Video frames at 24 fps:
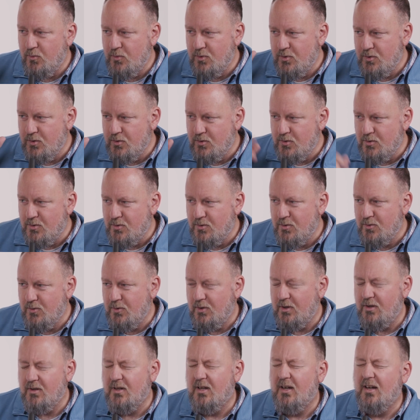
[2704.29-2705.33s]
You're
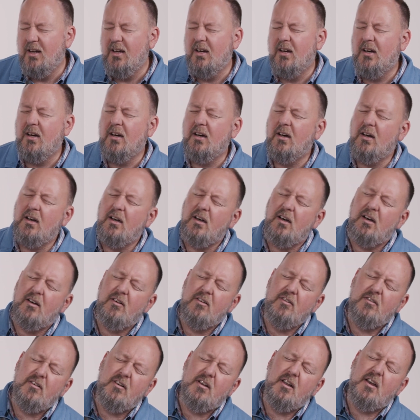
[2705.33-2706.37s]
like, oh,
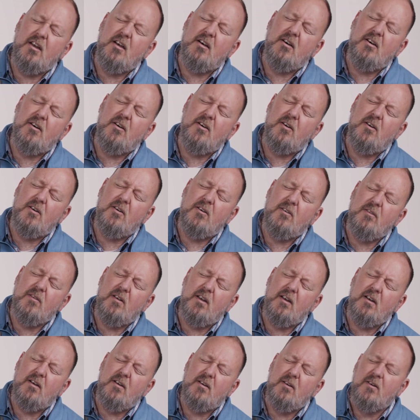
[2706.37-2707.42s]

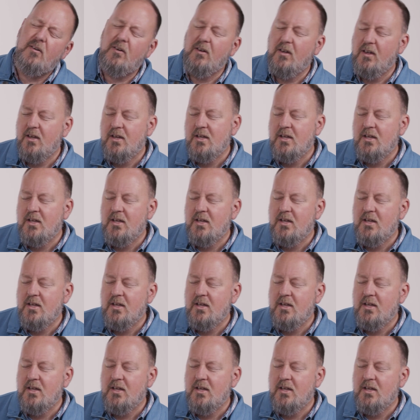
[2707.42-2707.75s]
no.